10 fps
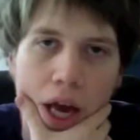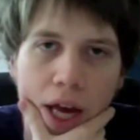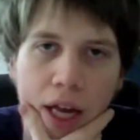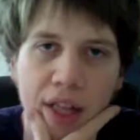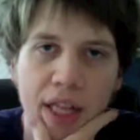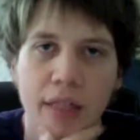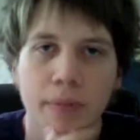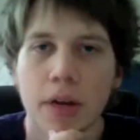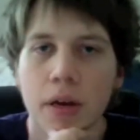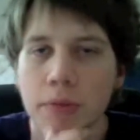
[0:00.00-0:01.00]
and I think
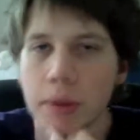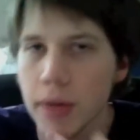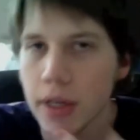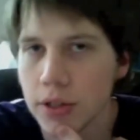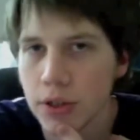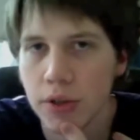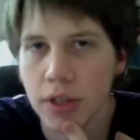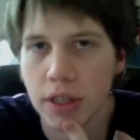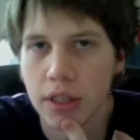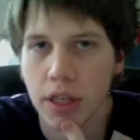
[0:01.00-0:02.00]
sometimes I'm going to do
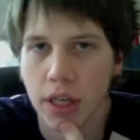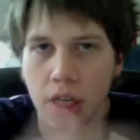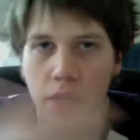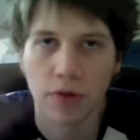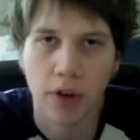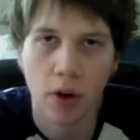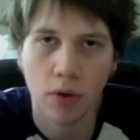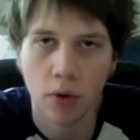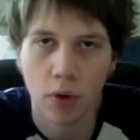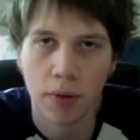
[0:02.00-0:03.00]
these in video
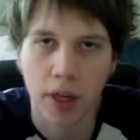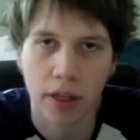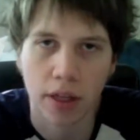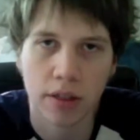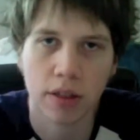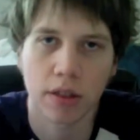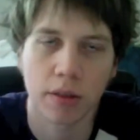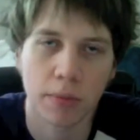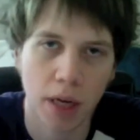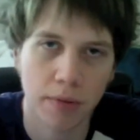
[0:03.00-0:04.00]
form like this, and
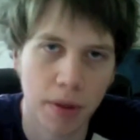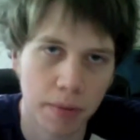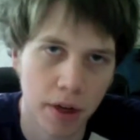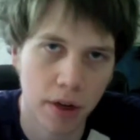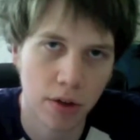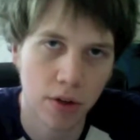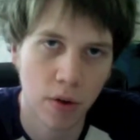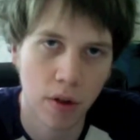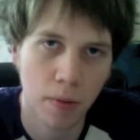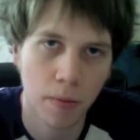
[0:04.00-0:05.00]
sometimes I'm going to
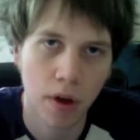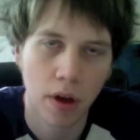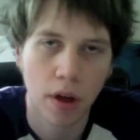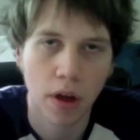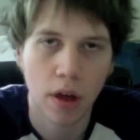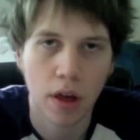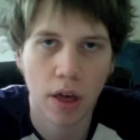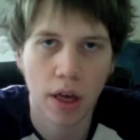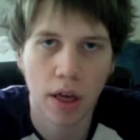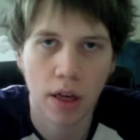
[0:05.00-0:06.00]
do them
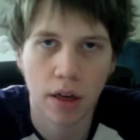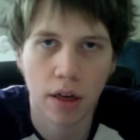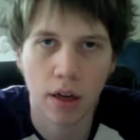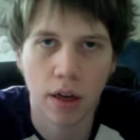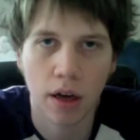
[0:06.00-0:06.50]
in